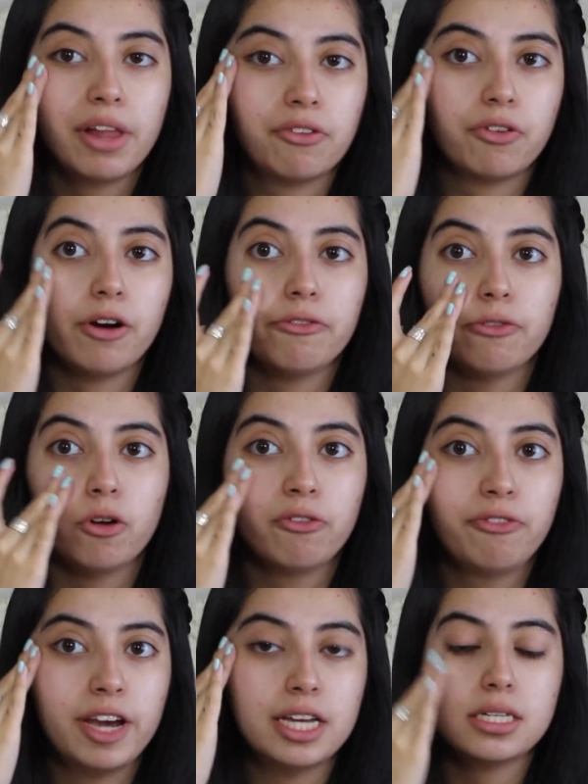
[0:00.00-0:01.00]
for a full
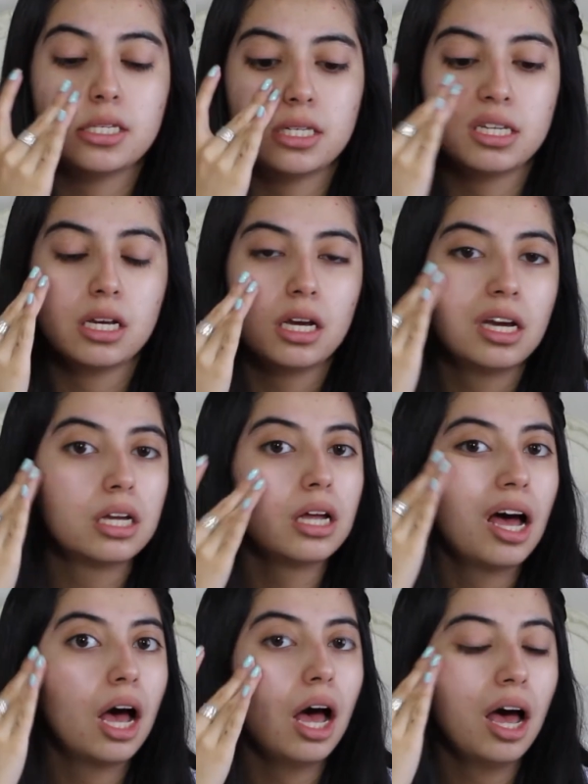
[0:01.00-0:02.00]
face
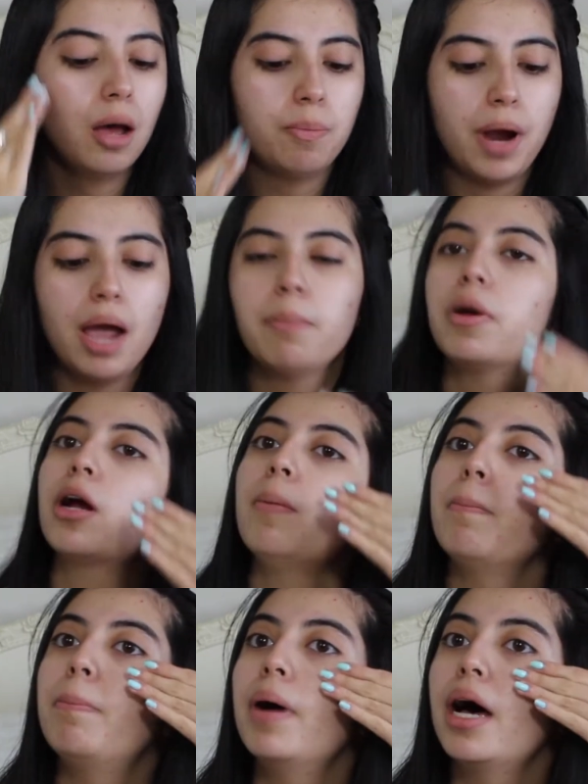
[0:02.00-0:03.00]
primer,
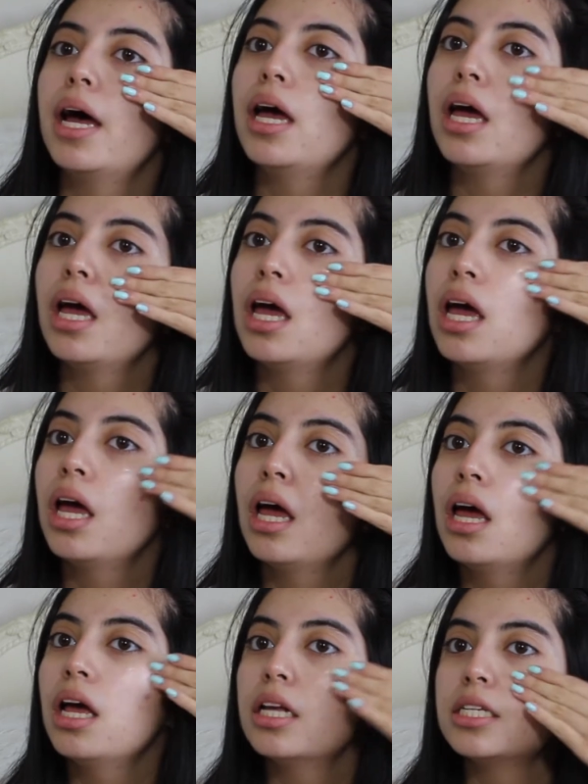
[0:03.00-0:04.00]
but
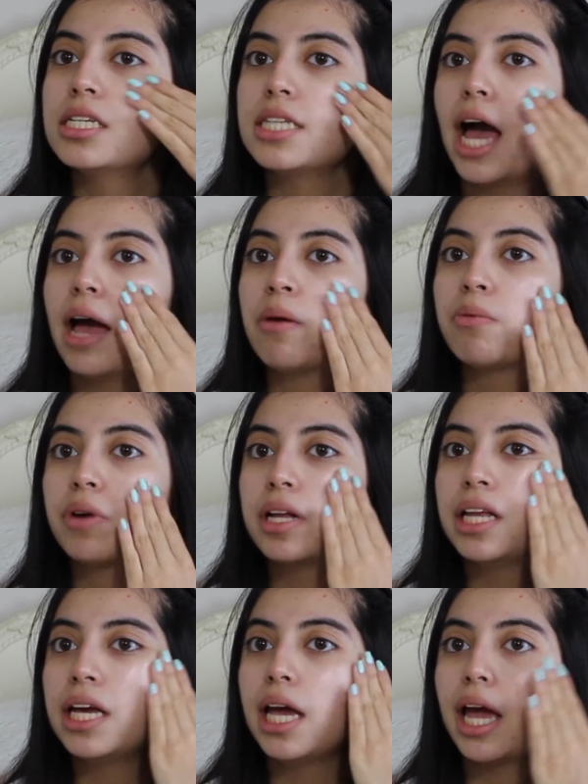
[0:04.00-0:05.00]
since I
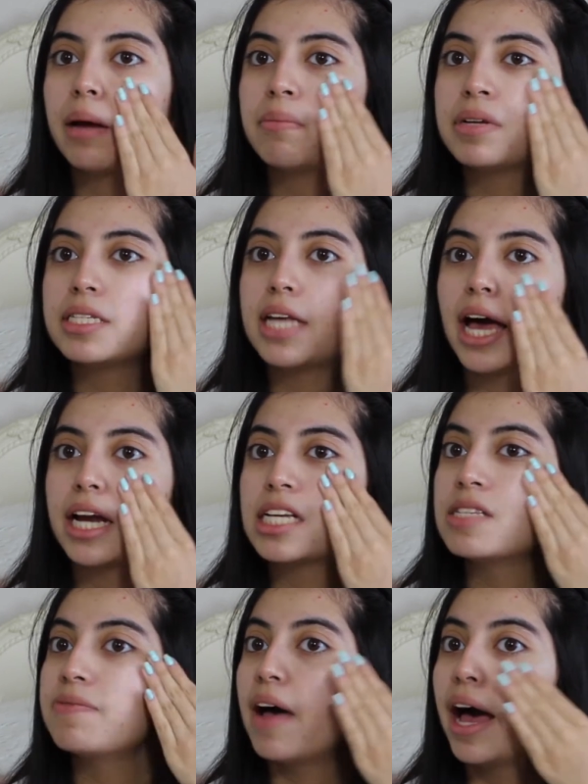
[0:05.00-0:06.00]
really am
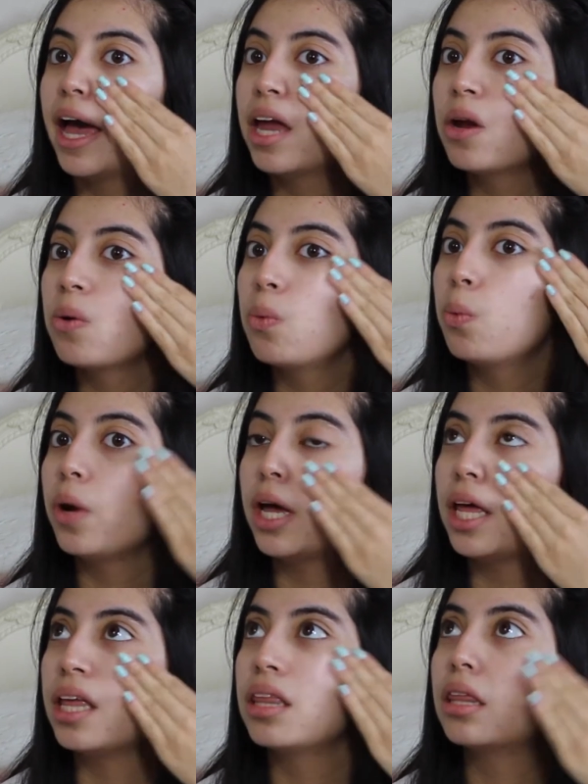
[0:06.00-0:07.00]
satisfied
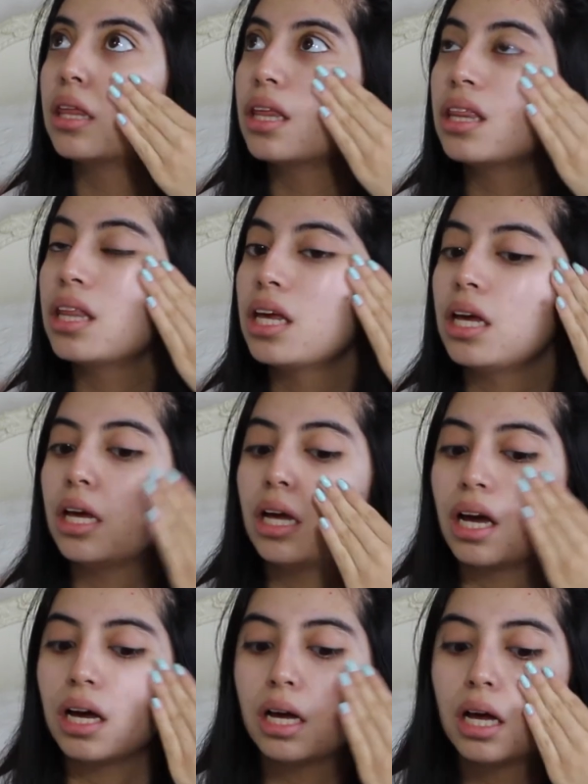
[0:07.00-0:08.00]
with
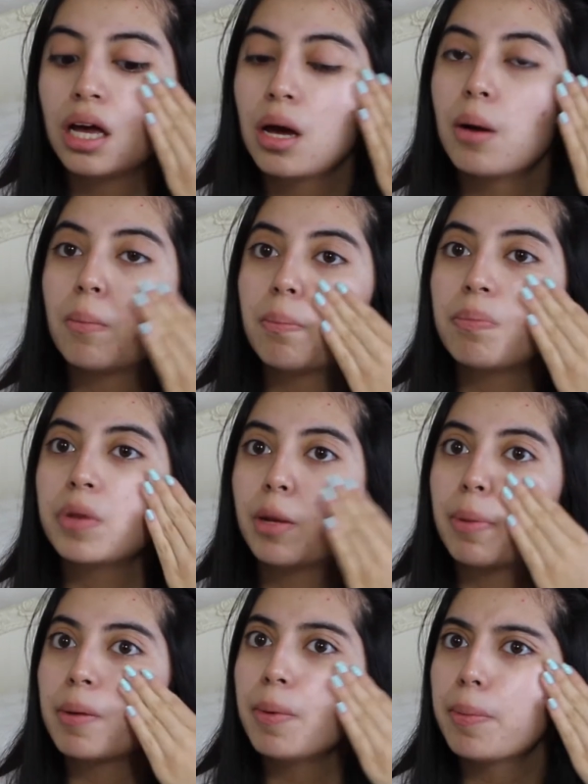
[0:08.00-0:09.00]
the
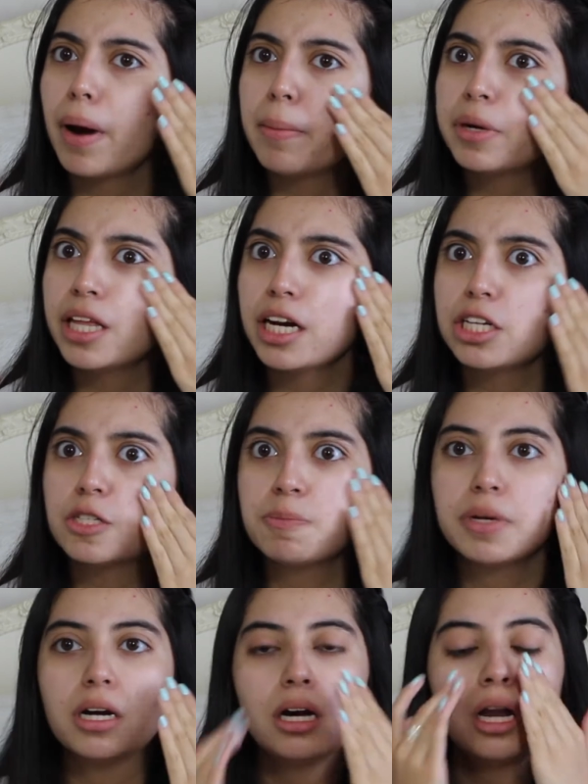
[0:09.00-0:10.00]
purple primer that I just
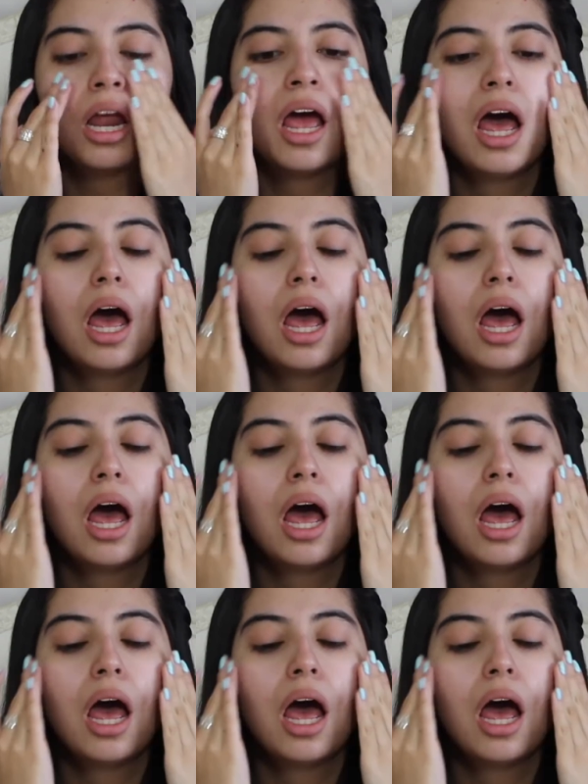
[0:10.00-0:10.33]
put on,